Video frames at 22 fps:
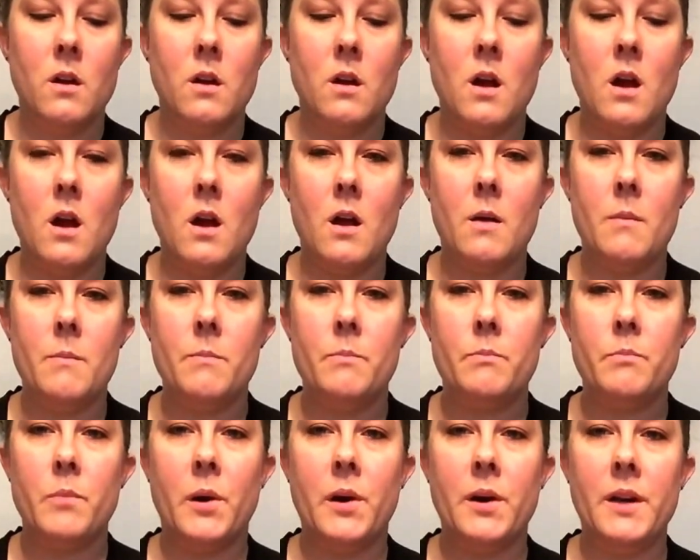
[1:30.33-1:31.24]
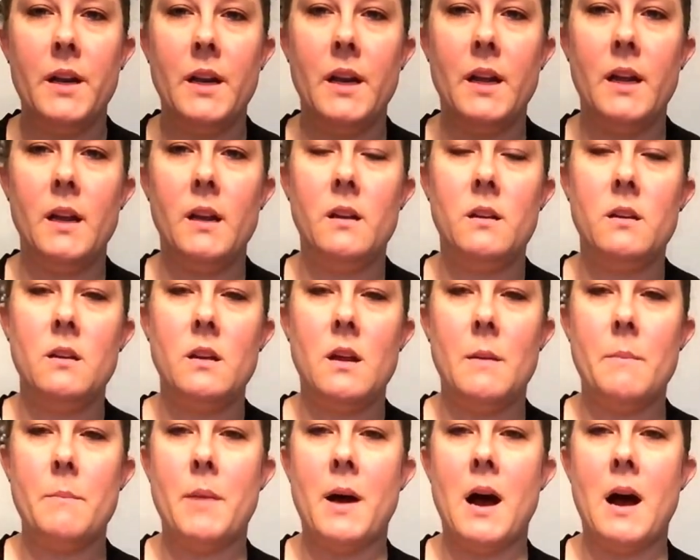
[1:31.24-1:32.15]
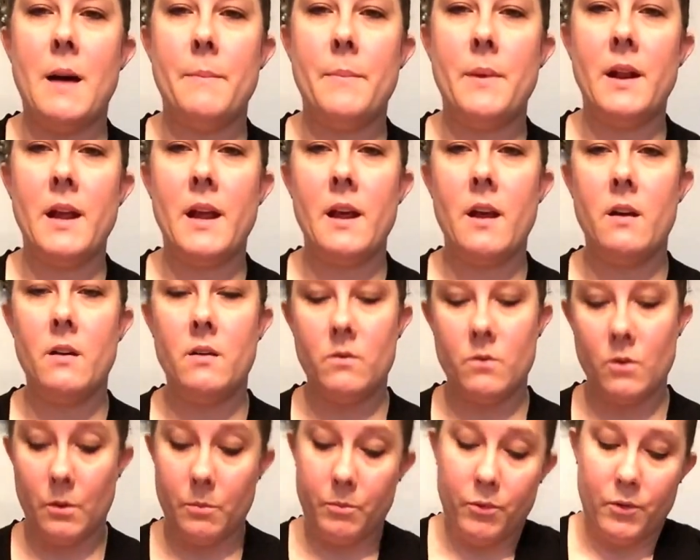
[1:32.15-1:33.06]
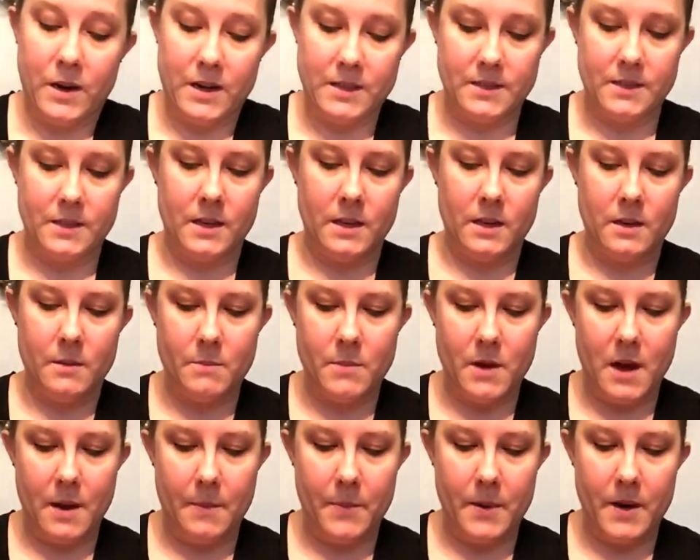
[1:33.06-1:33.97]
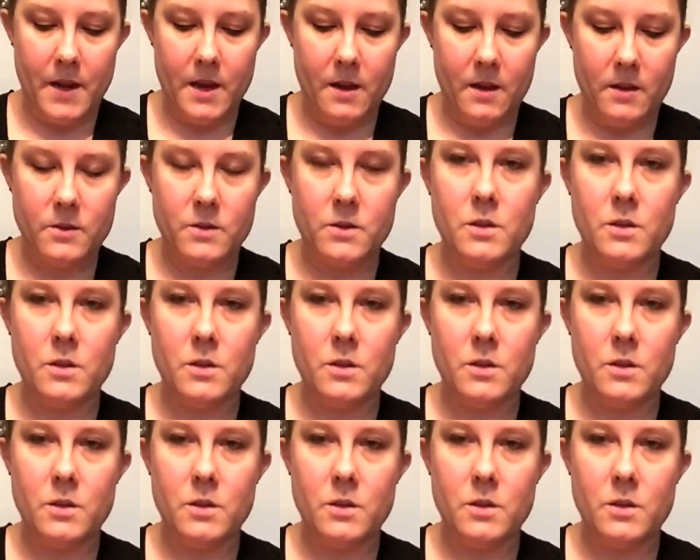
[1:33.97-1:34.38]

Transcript: put it in and pop it out, or press it in and pop it out.